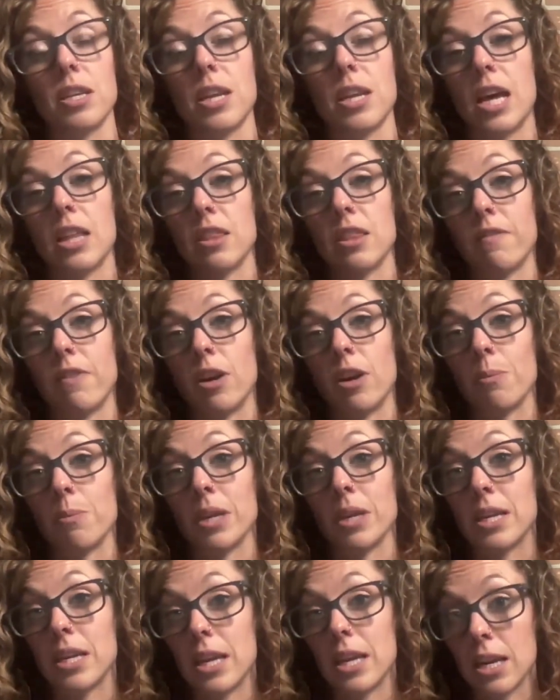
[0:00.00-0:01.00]
at the very
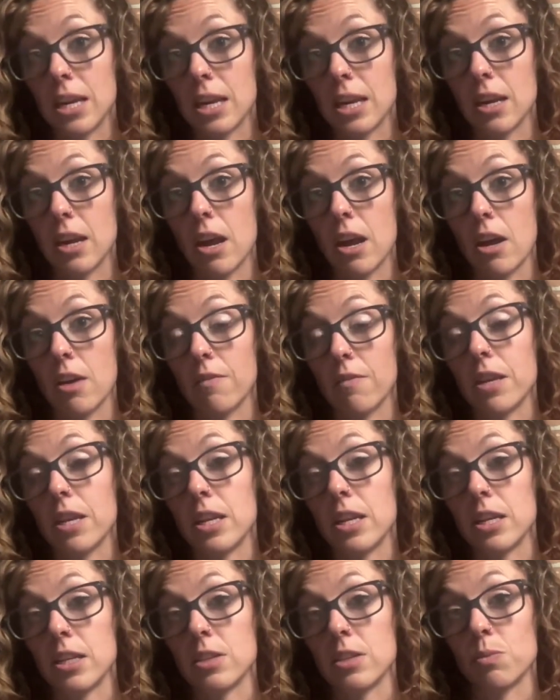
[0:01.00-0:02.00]
beginning of
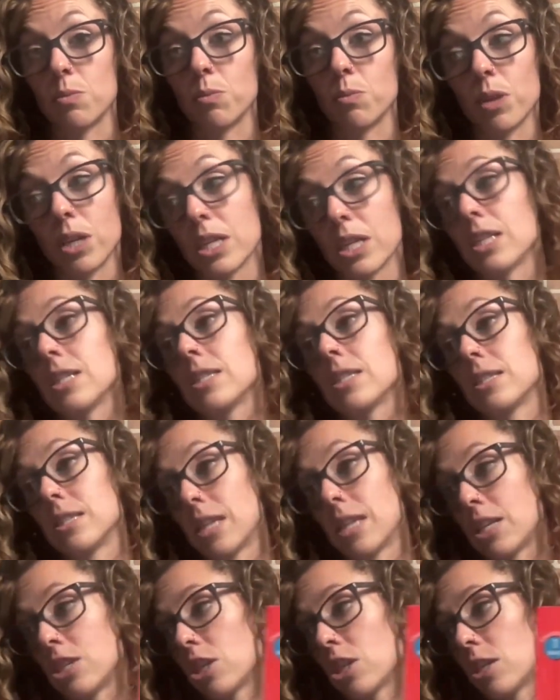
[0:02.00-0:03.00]
his reading
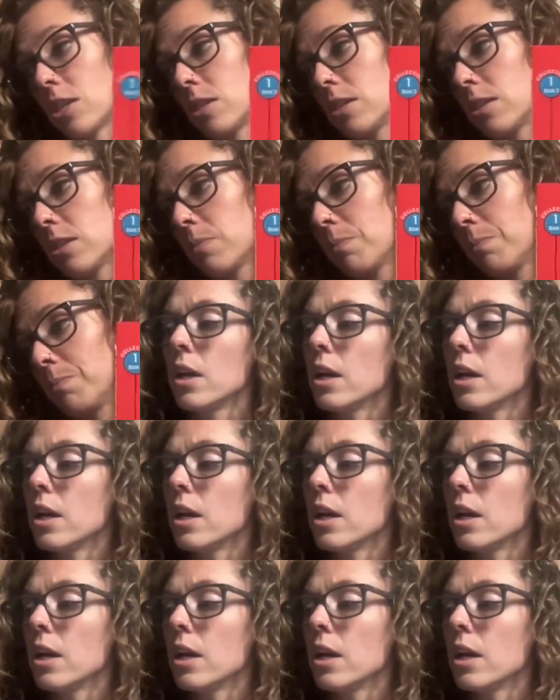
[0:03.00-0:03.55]
stages.